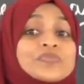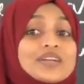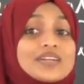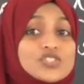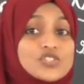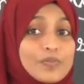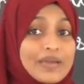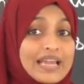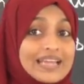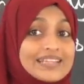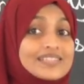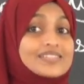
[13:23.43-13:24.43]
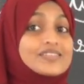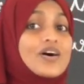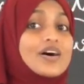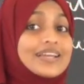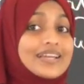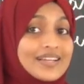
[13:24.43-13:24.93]
It may in
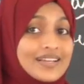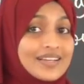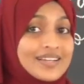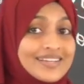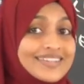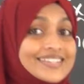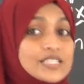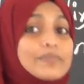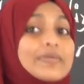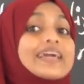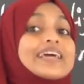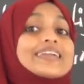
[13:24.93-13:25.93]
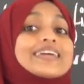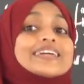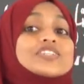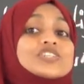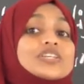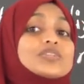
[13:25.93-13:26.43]
soil. It may
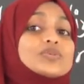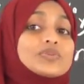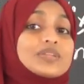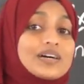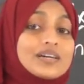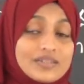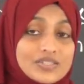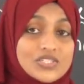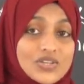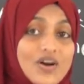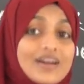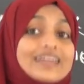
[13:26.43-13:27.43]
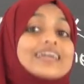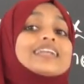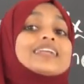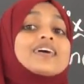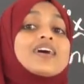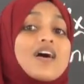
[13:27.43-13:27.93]
reach to the soil,
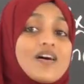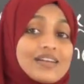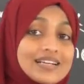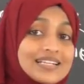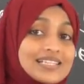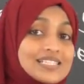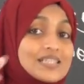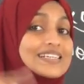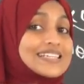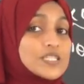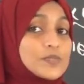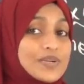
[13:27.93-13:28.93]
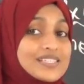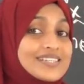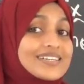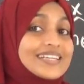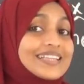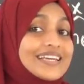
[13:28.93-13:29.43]
or else it is
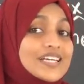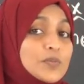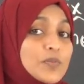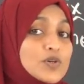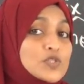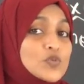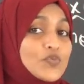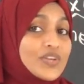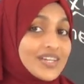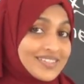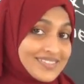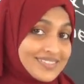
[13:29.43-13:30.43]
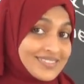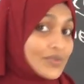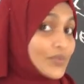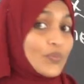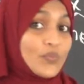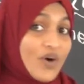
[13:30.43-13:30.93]
present in the atmosphere.
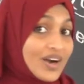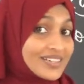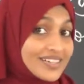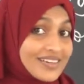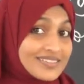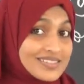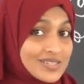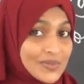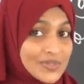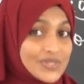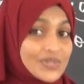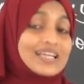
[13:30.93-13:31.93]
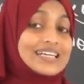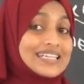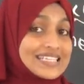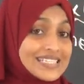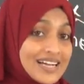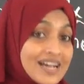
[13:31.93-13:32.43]
Water also. So that
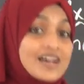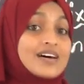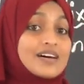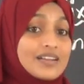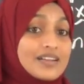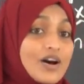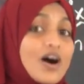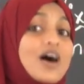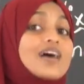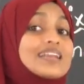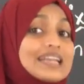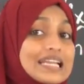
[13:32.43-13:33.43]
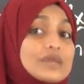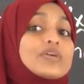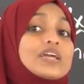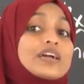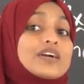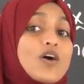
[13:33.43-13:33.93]
is a
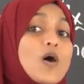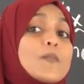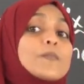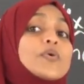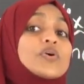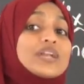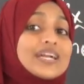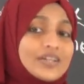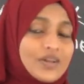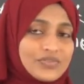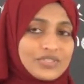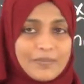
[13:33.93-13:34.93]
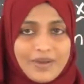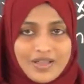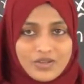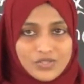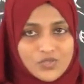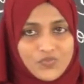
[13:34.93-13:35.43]
non-living component of the
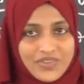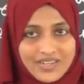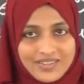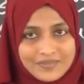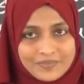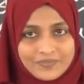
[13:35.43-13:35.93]
biosphere.